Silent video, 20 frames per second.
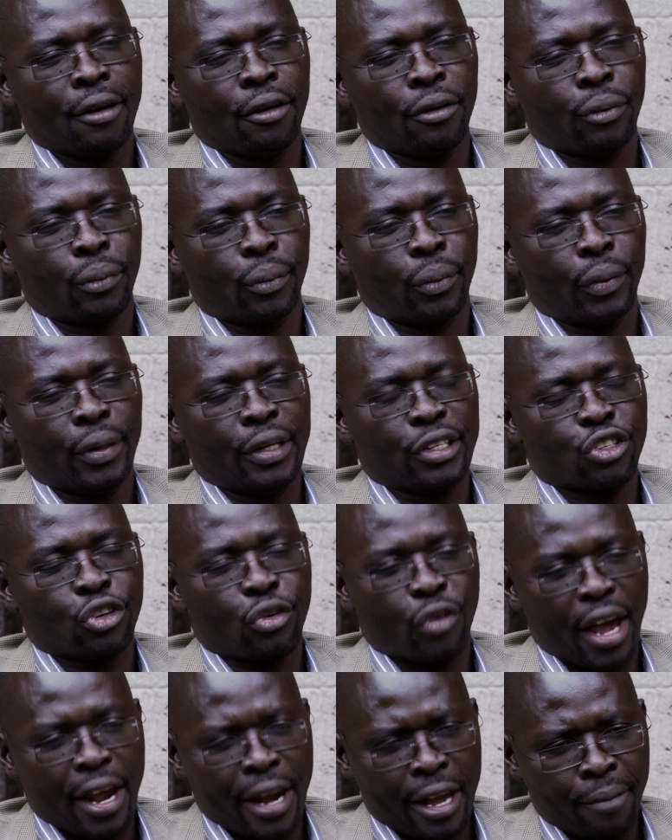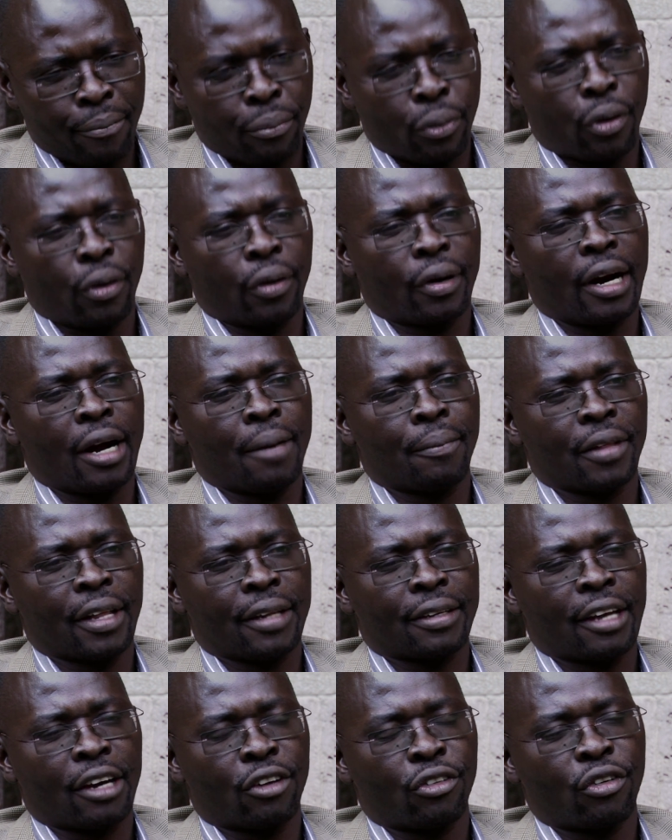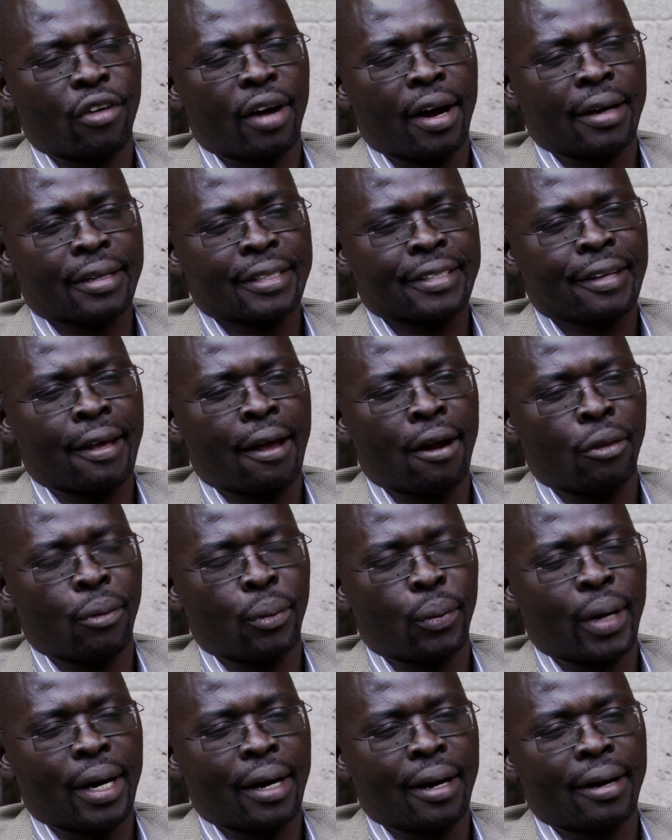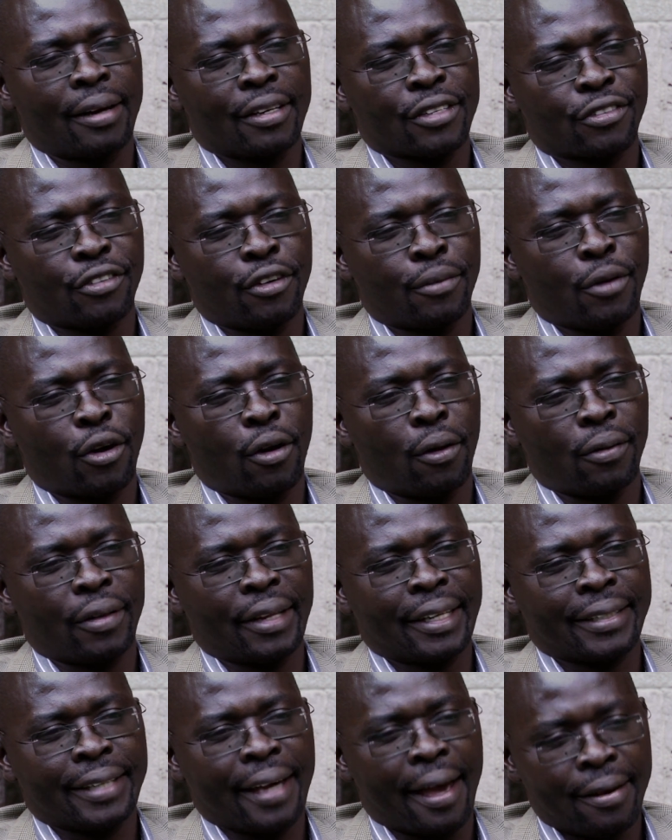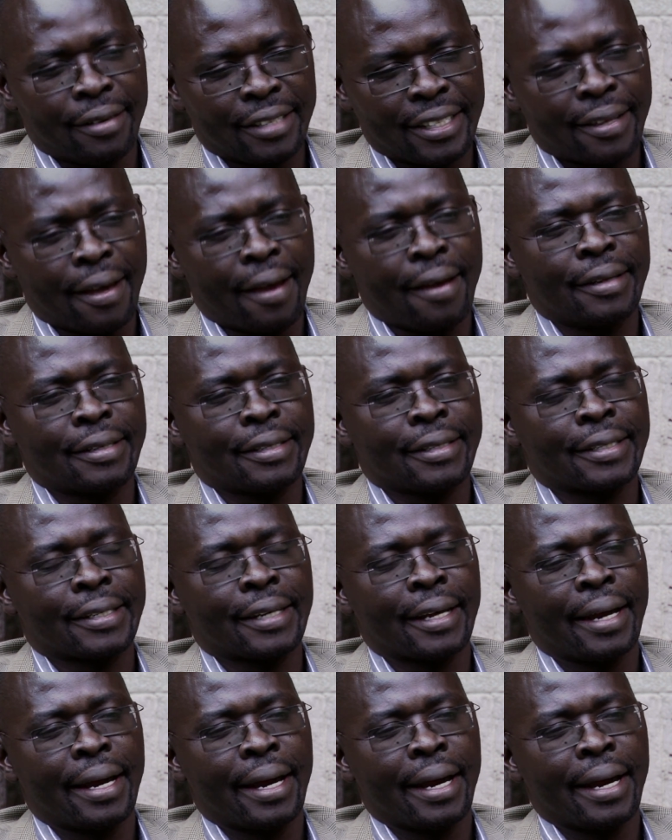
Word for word: through its training program that attracts health workers from all the 10 states.